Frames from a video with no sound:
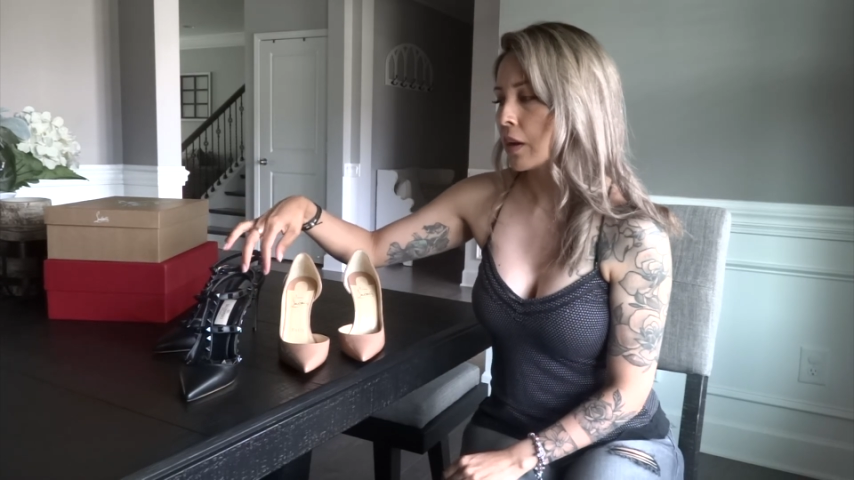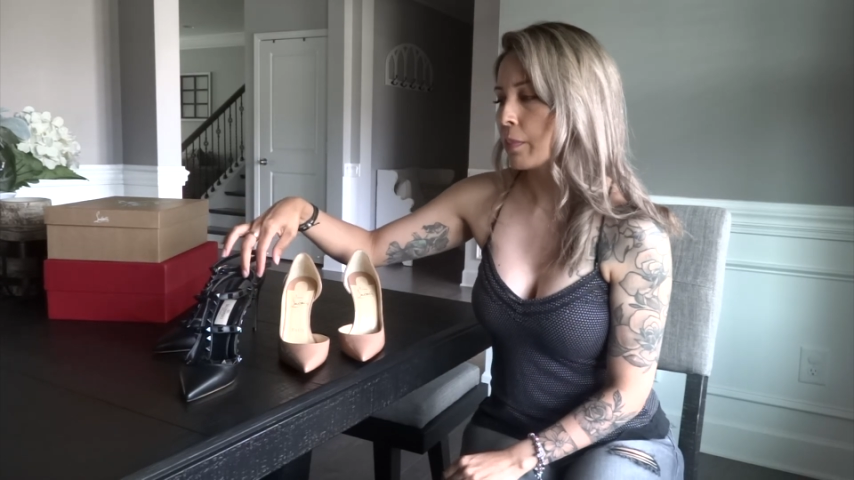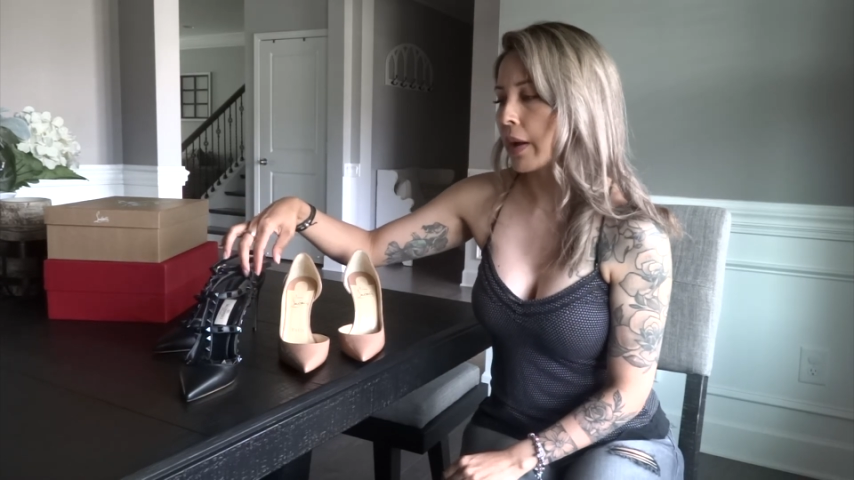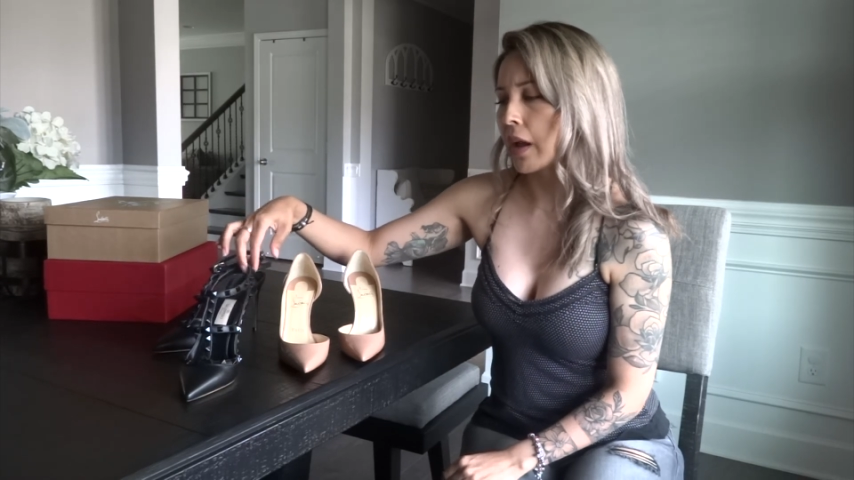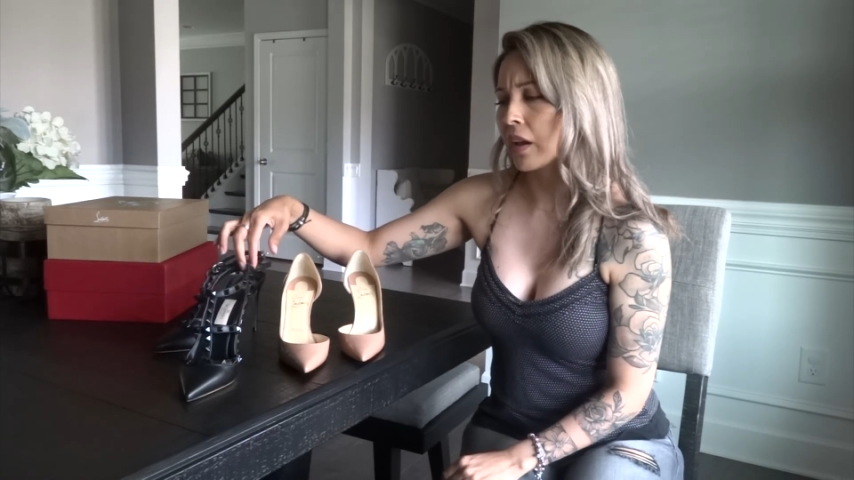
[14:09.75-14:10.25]

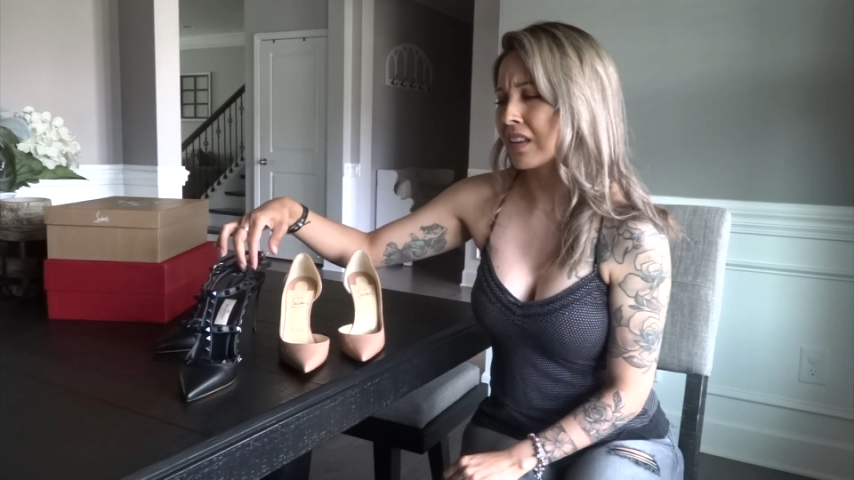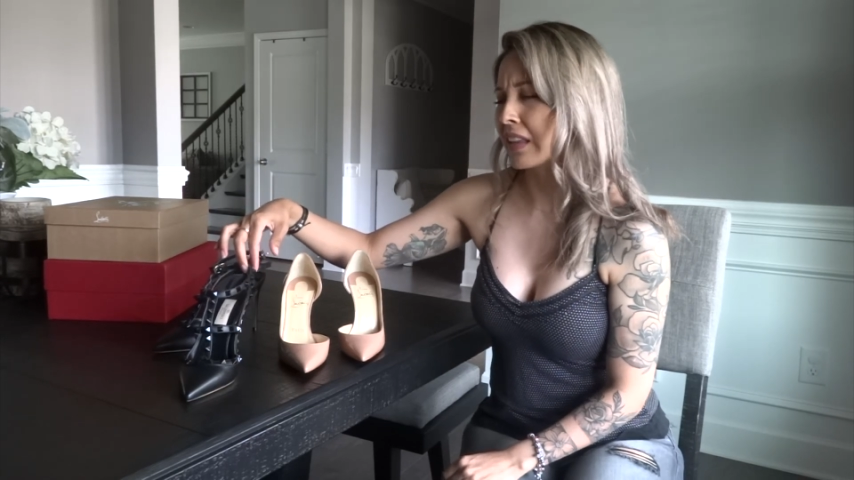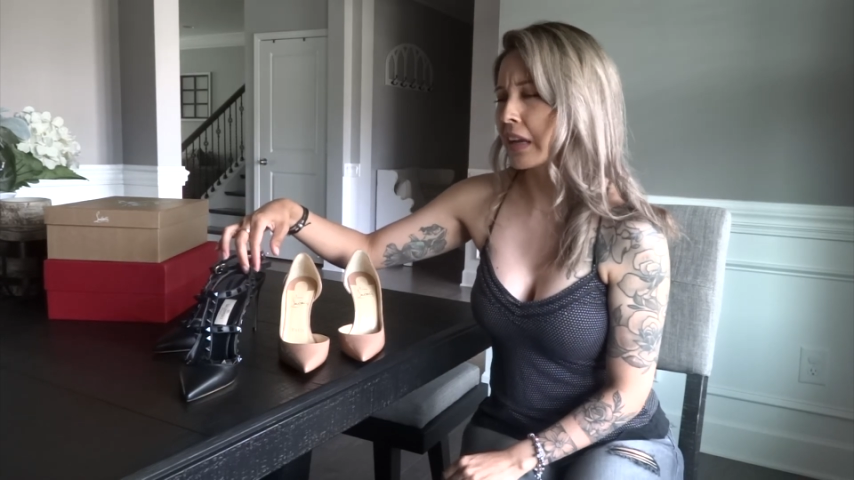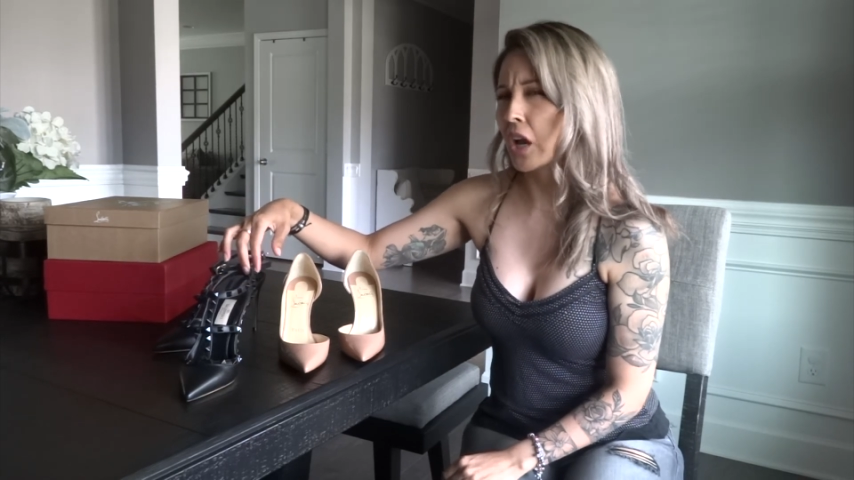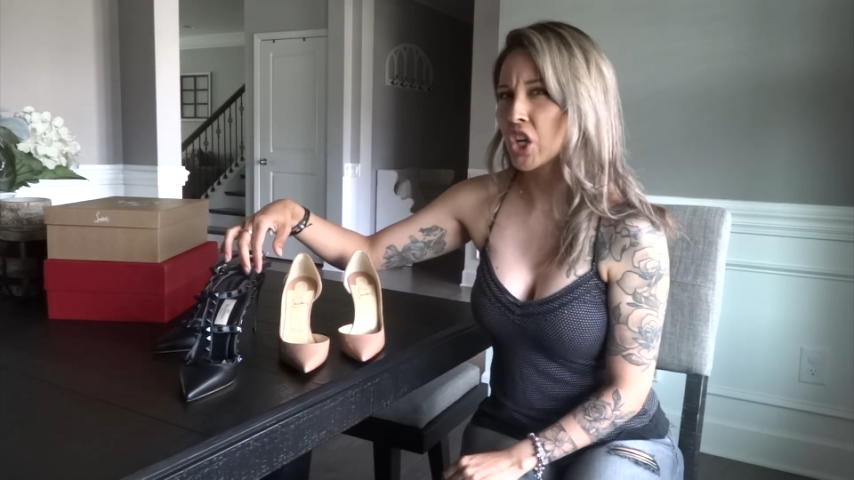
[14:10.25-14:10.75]
by
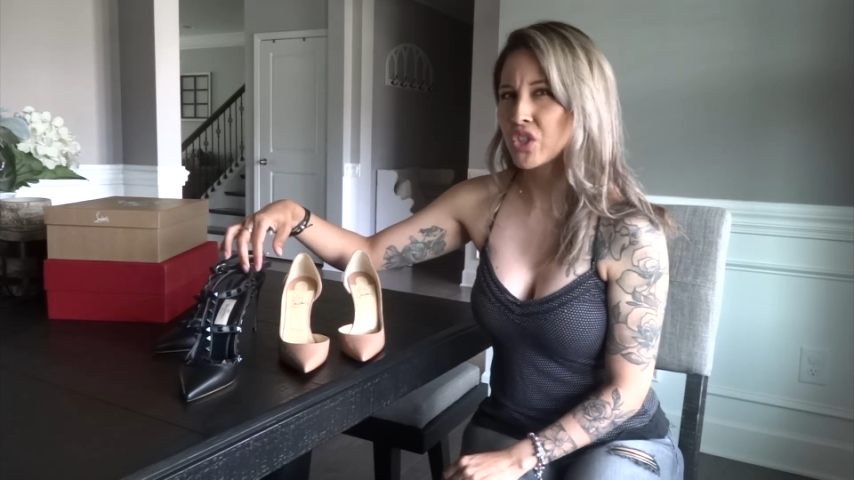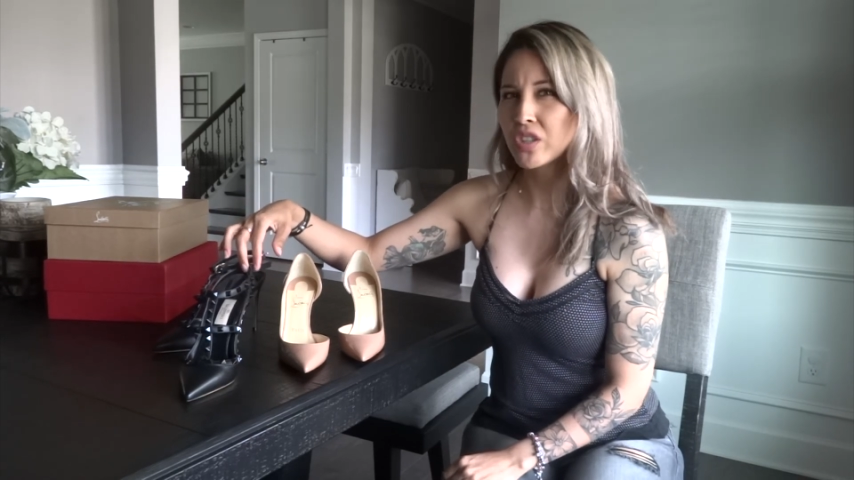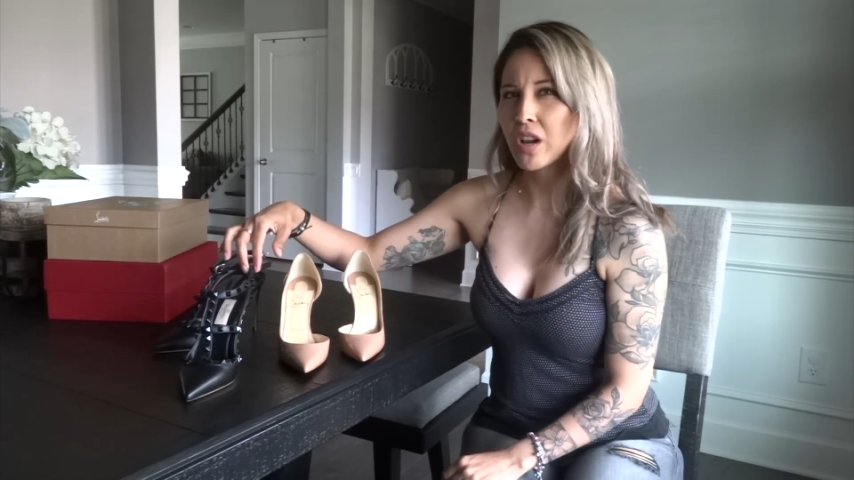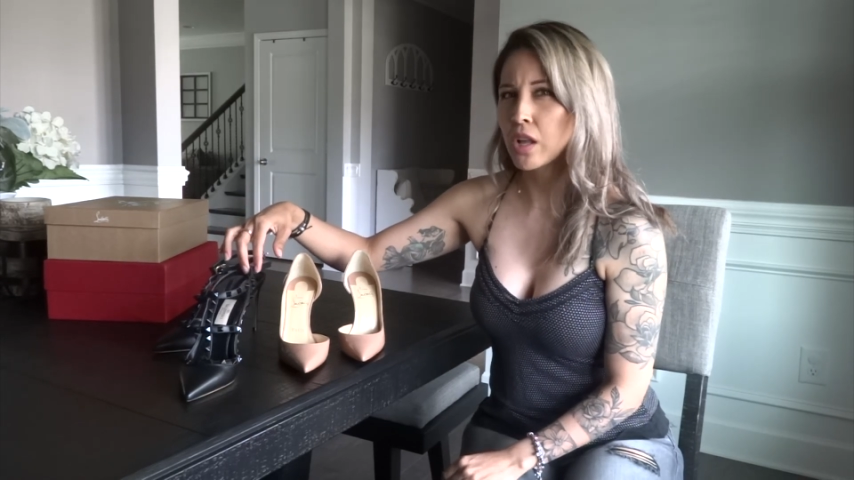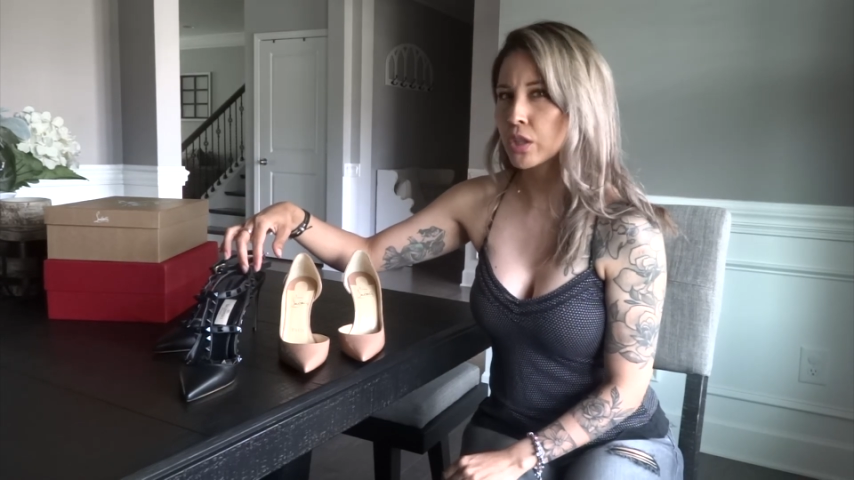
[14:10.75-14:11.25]
like
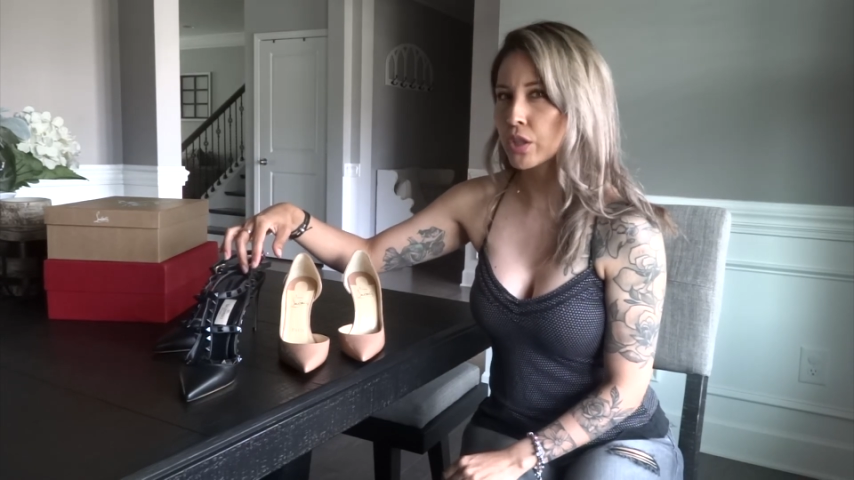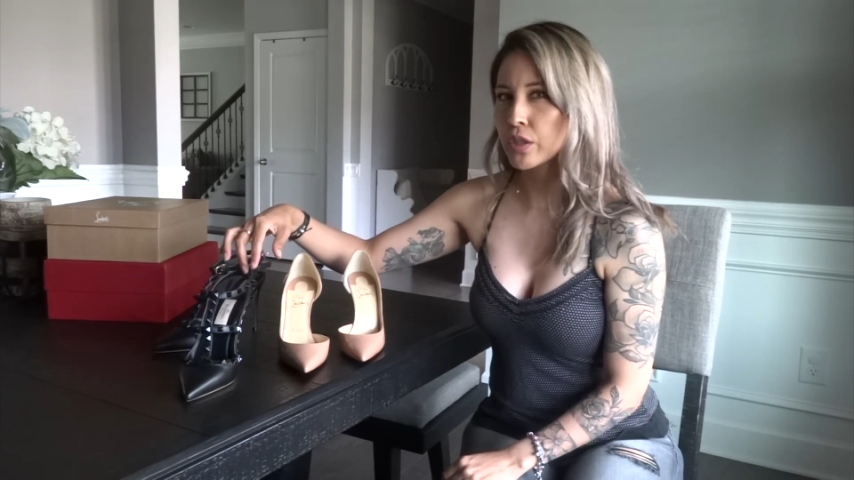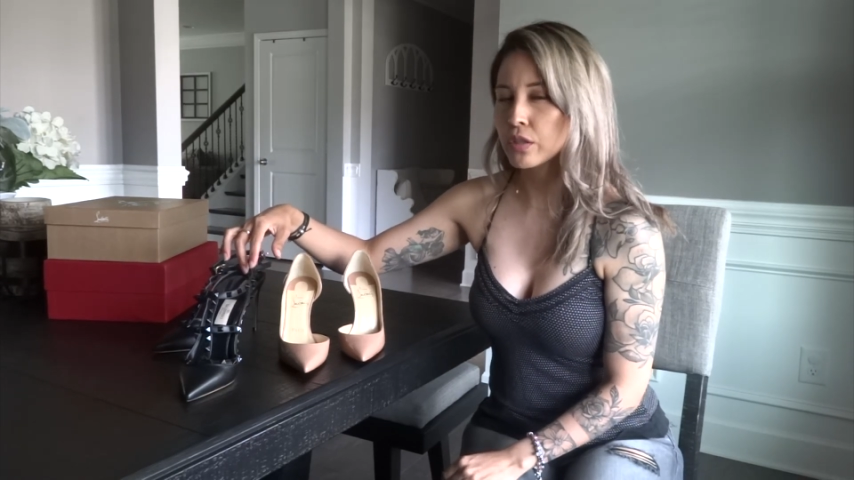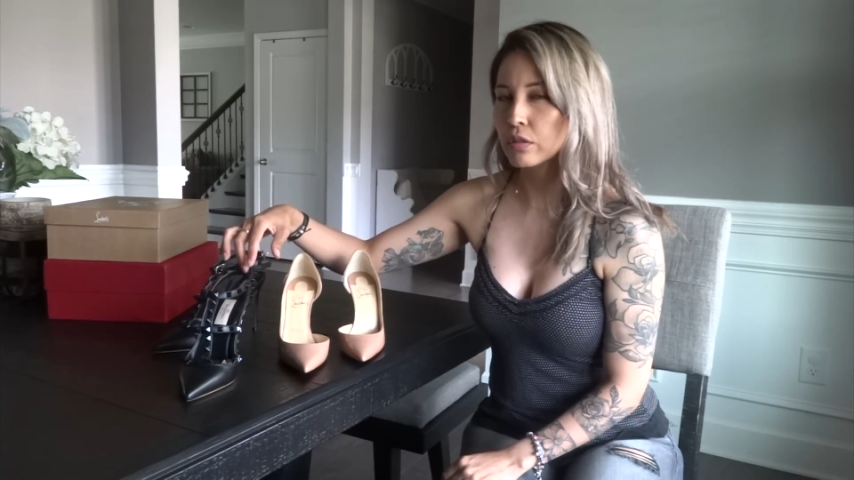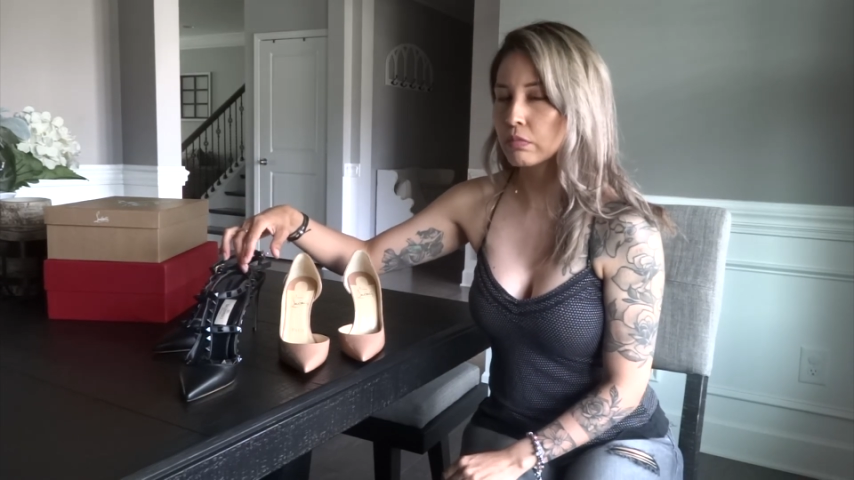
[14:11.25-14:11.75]
$100